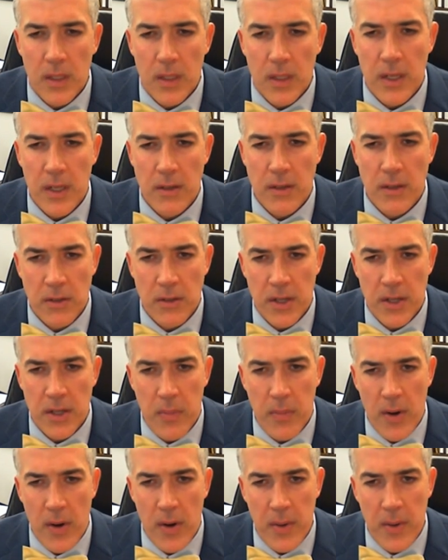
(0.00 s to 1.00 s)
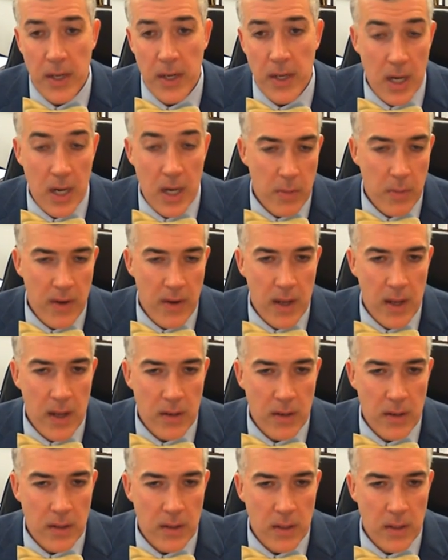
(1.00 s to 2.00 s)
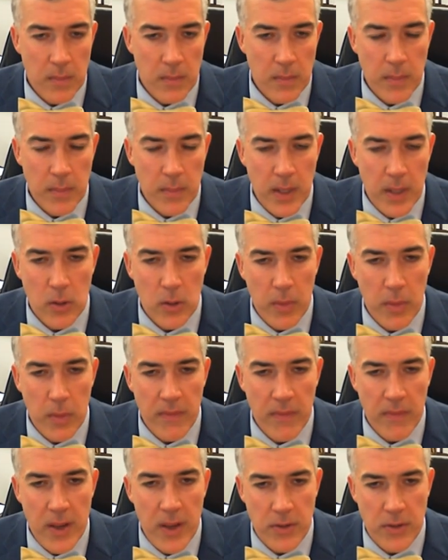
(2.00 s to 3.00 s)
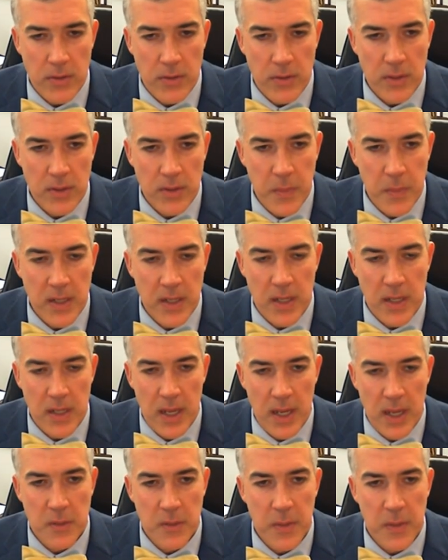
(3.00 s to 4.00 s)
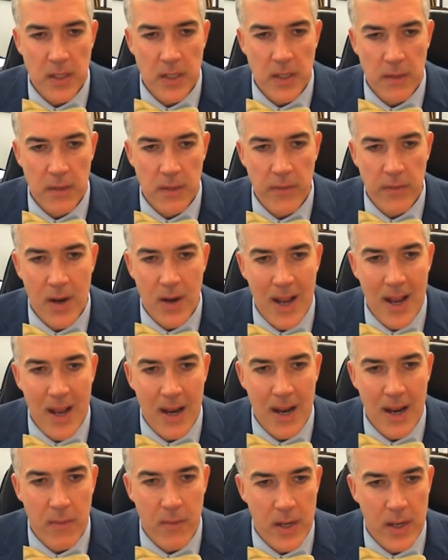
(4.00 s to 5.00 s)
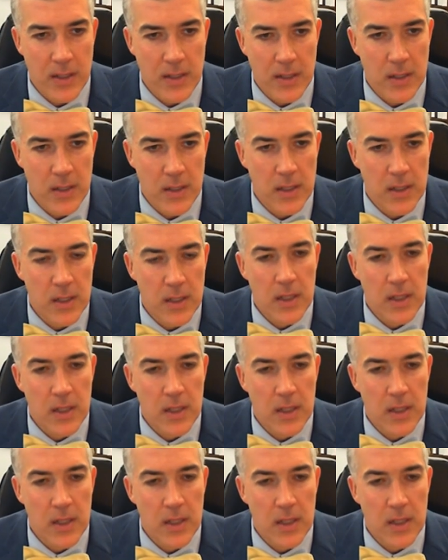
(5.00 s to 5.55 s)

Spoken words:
you know, talk to their primary care provider, their medical professional, especially if you're at high risk.